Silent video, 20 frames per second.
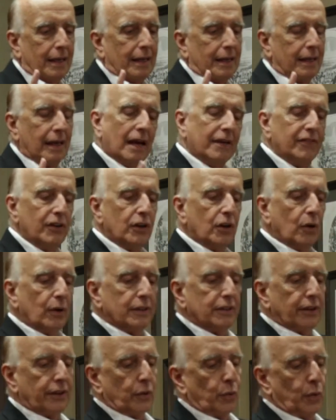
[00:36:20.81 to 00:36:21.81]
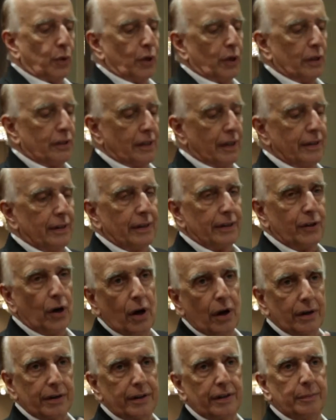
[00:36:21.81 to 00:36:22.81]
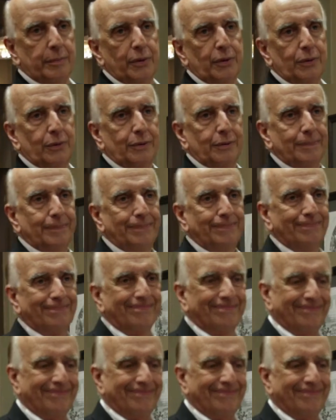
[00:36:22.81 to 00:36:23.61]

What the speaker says: Now, if you go into the woods in the dark of the moon,